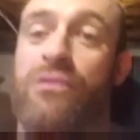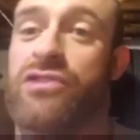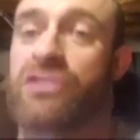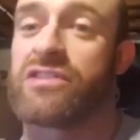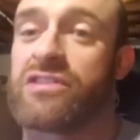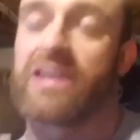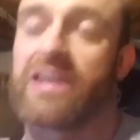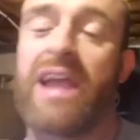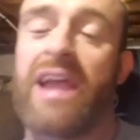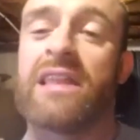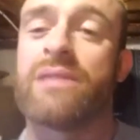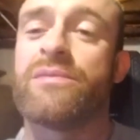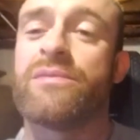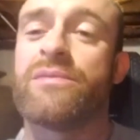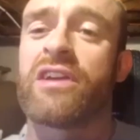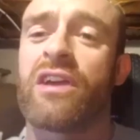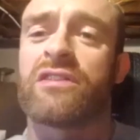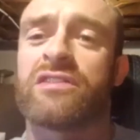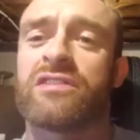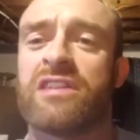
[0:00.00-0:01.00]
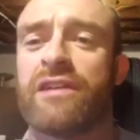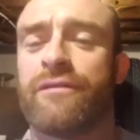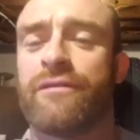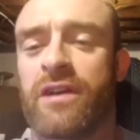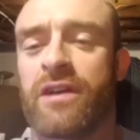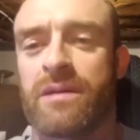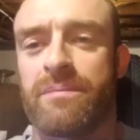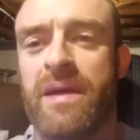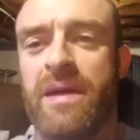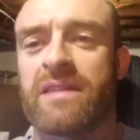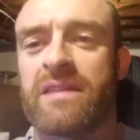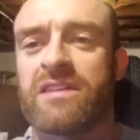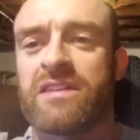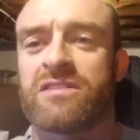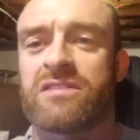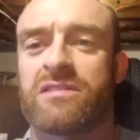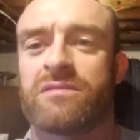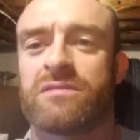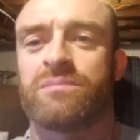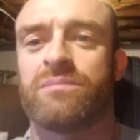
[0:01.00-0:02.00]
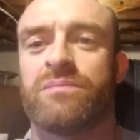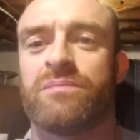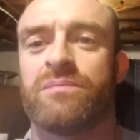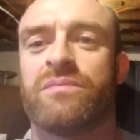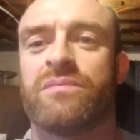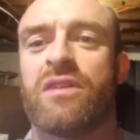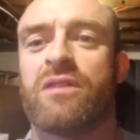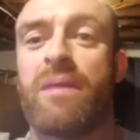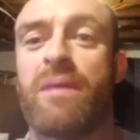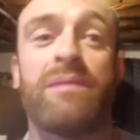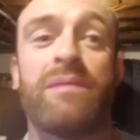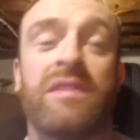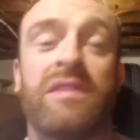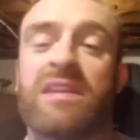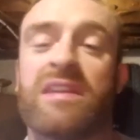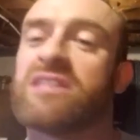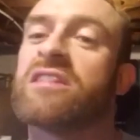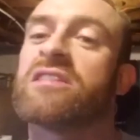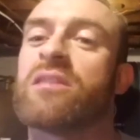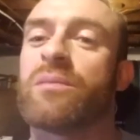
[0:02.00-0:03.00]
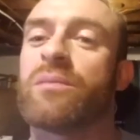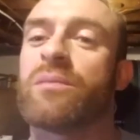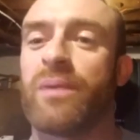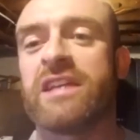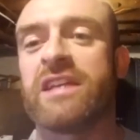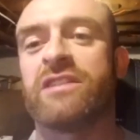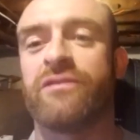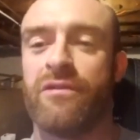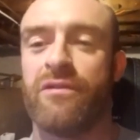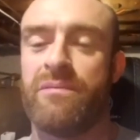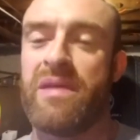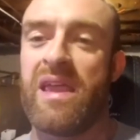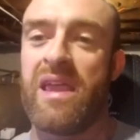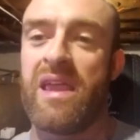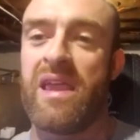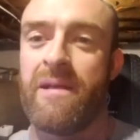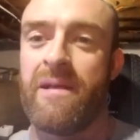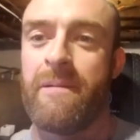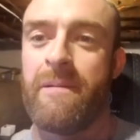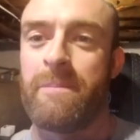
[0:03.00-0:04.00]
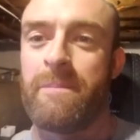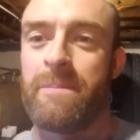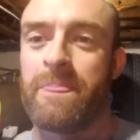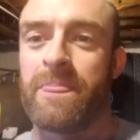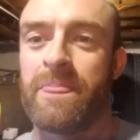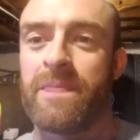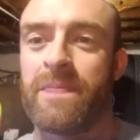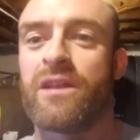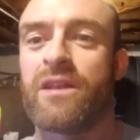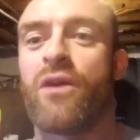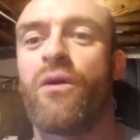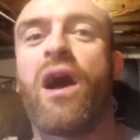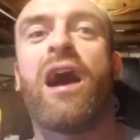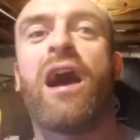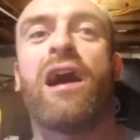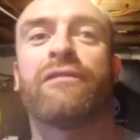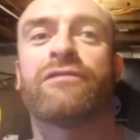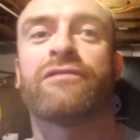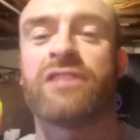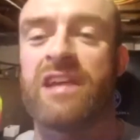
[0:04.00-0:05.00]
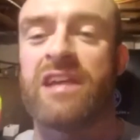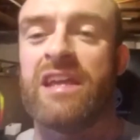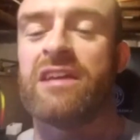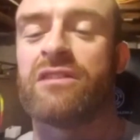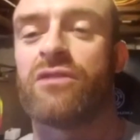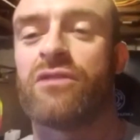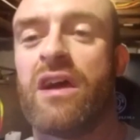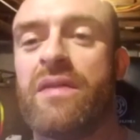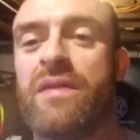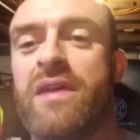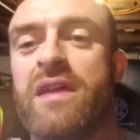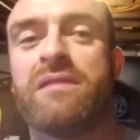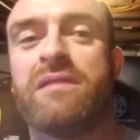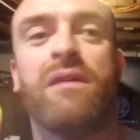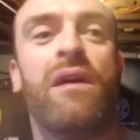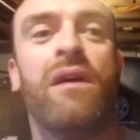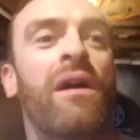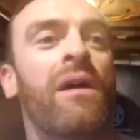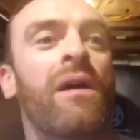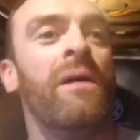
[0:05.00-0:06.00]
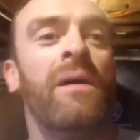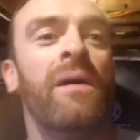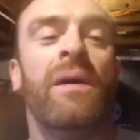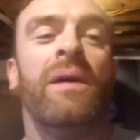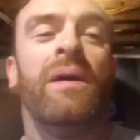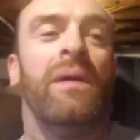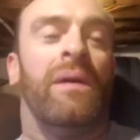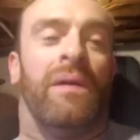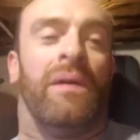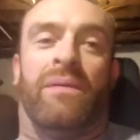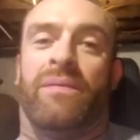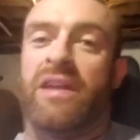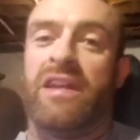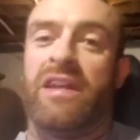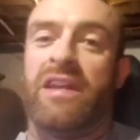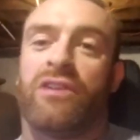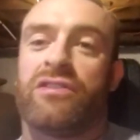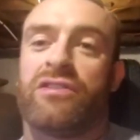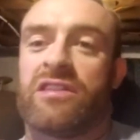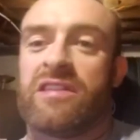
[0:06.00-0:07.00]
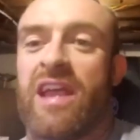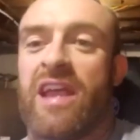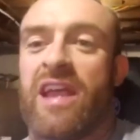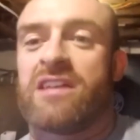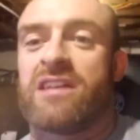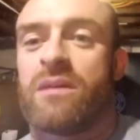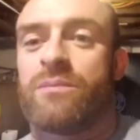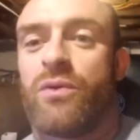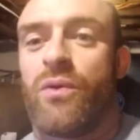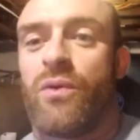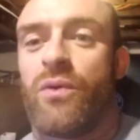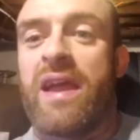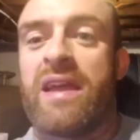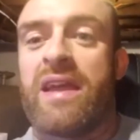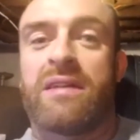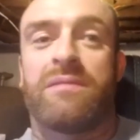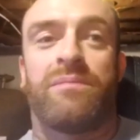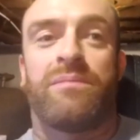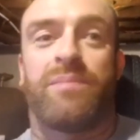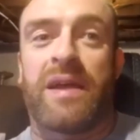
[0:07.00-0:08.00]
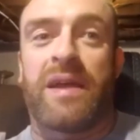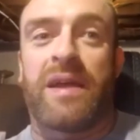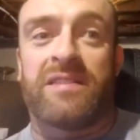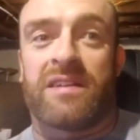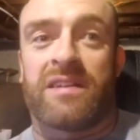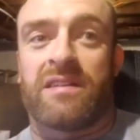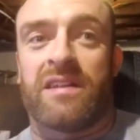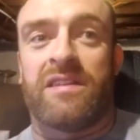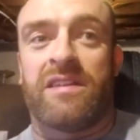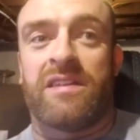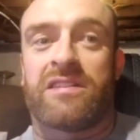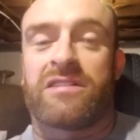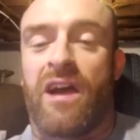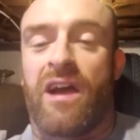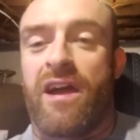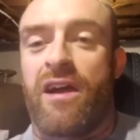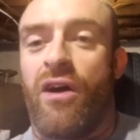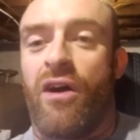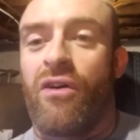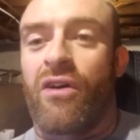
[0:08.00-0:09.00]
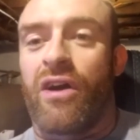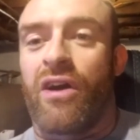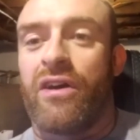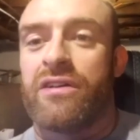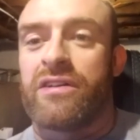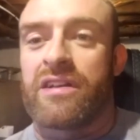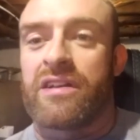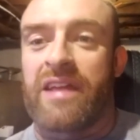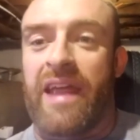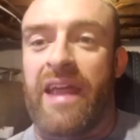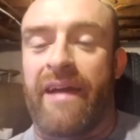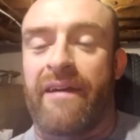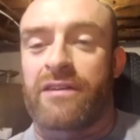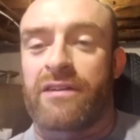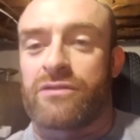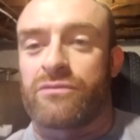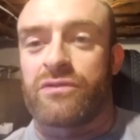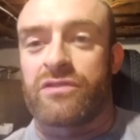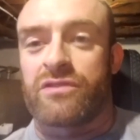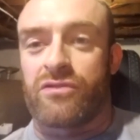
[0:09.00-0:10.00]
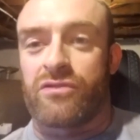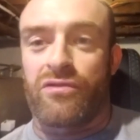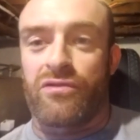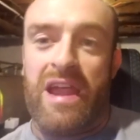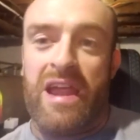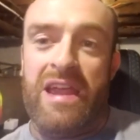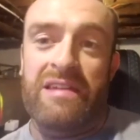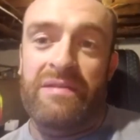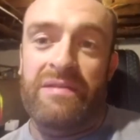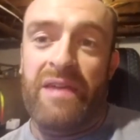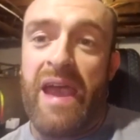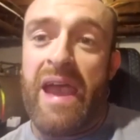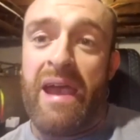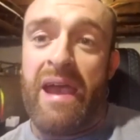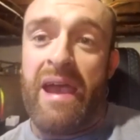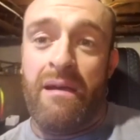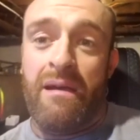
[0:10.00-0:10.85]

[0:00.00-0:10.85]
Like, hey, let me go see if I can make this, you know, maybe this is the place for me, you know, after he had, and then he goes to the AWA, and basically the entire Hulk Hogan character was created there.